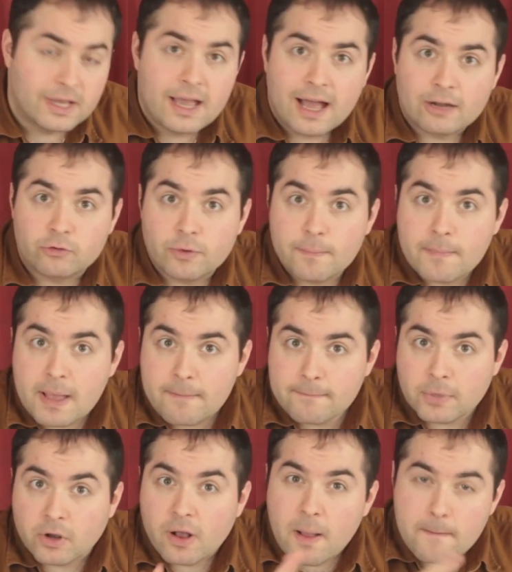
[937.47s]
And
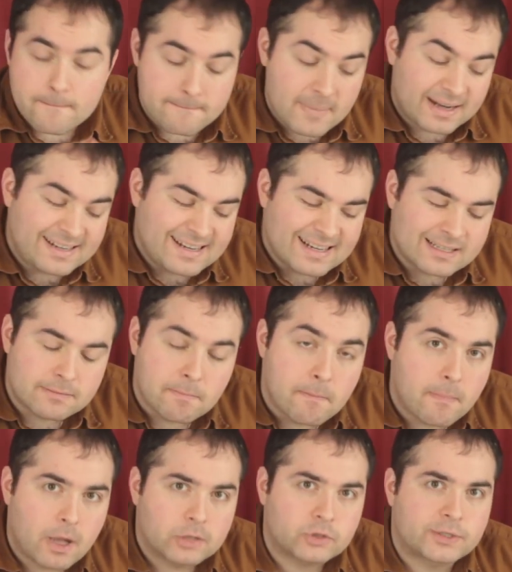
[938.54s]
remember, money is
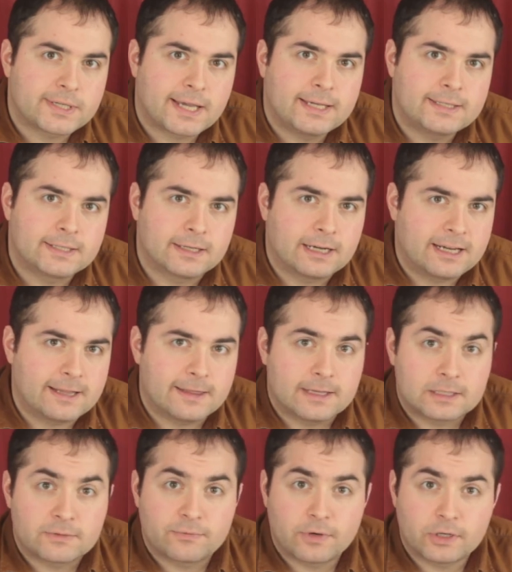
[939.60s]
much tighter in
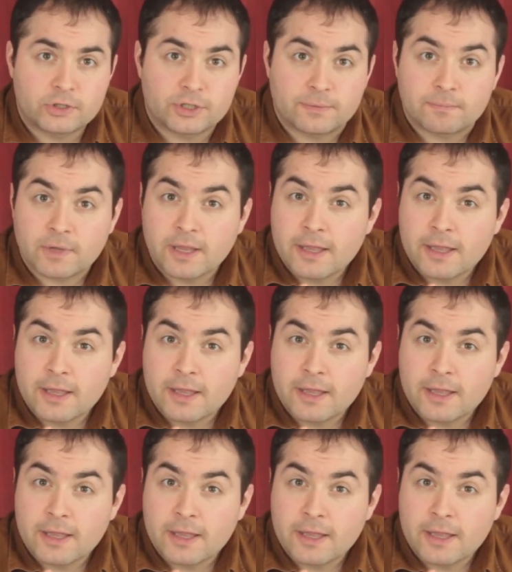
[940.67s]
this version.